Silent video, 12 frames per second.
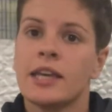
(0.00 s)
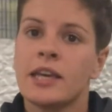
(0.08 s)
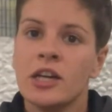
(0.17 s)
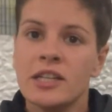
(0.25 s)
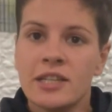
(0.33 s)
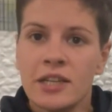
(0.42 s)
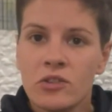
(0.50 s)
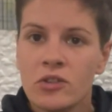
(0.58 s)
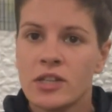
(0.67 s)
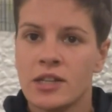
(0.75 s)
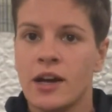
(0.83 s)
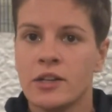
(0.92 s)
Continue to
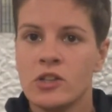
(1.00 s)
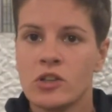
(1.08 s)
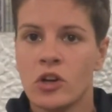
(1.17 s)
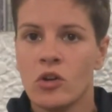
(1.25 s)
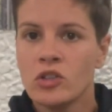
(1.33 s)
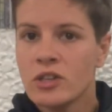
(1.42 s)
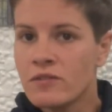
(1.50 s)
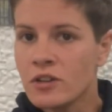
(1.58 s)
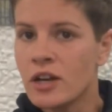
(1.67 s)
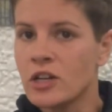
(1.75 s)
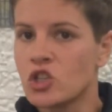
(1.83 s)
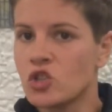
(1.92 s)
talk to your coach if you're
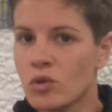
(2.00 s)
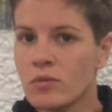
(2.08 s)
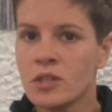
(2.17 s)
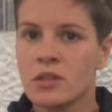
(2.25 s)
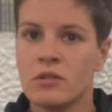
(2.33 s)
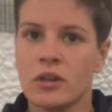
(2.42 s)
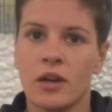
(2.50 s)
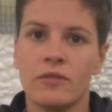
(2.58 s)
not sure what's going on,